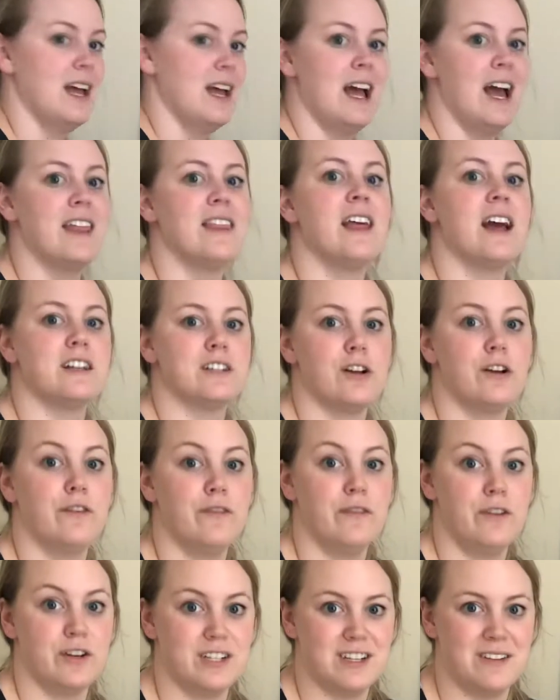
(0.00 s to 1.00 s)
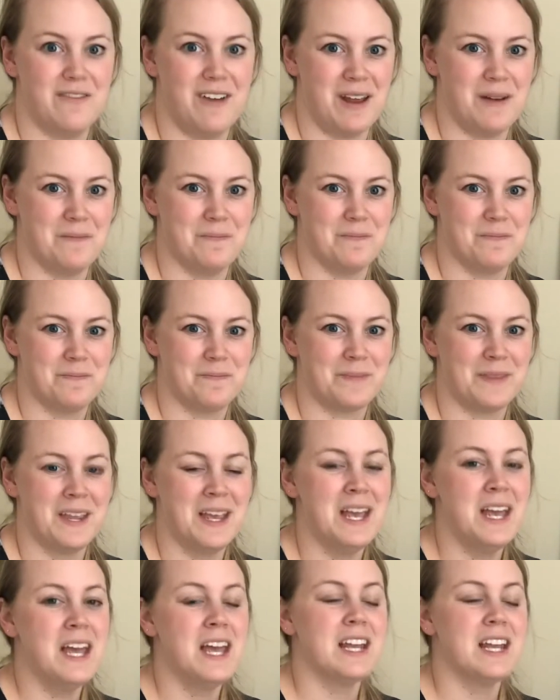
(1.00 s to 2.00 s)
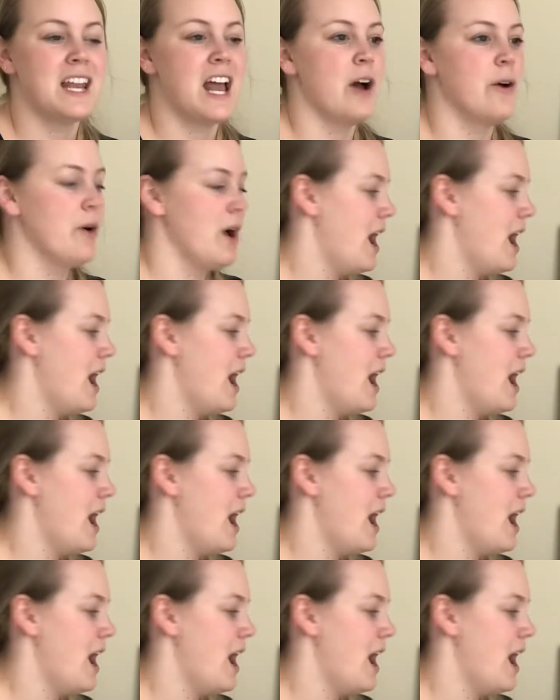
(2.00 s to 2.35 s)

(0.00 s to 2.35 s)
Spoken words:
and that's our first event. Now,